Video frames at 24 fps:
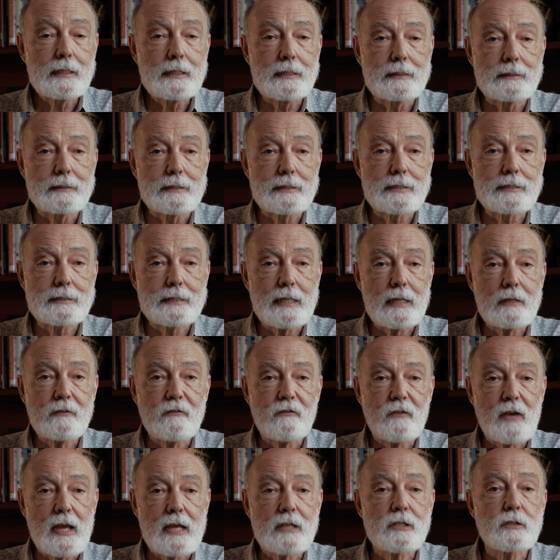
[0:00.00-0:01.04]
in the
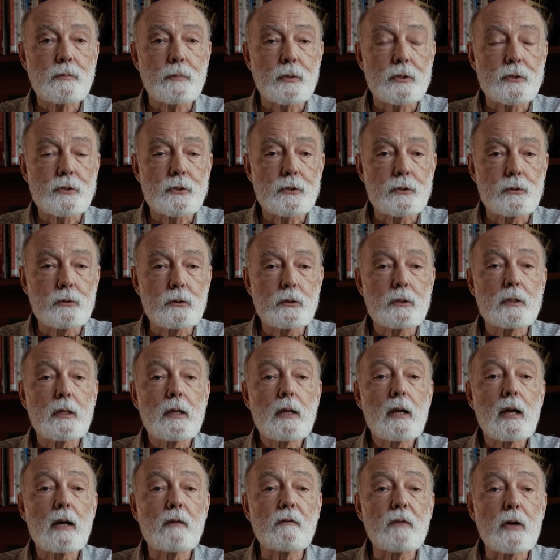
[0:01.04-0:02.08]
steadfast pursuit
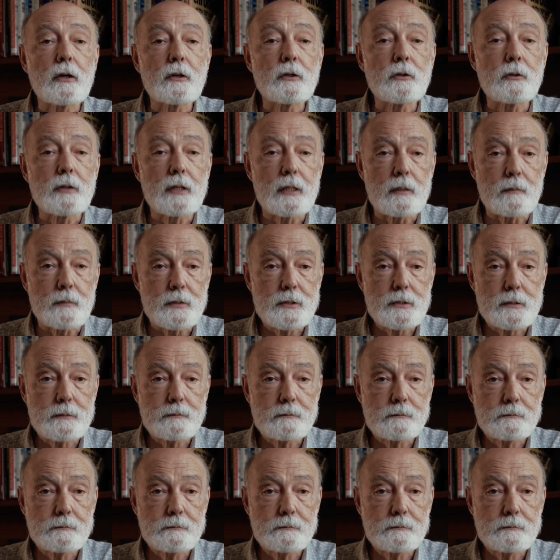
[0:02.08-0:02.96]
of our dreams.